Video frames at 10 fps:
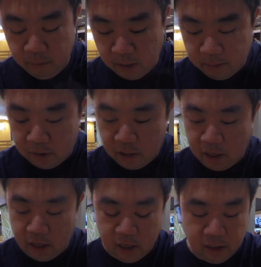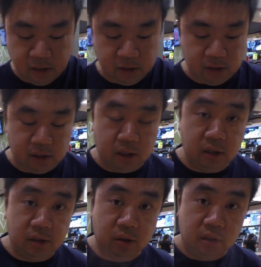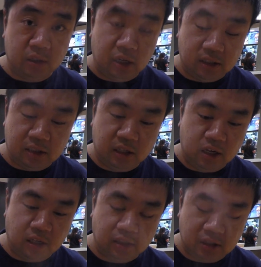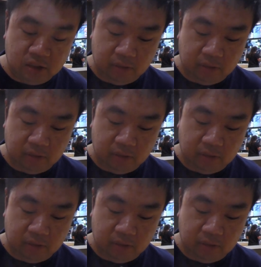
pepper, and soy sauce in case.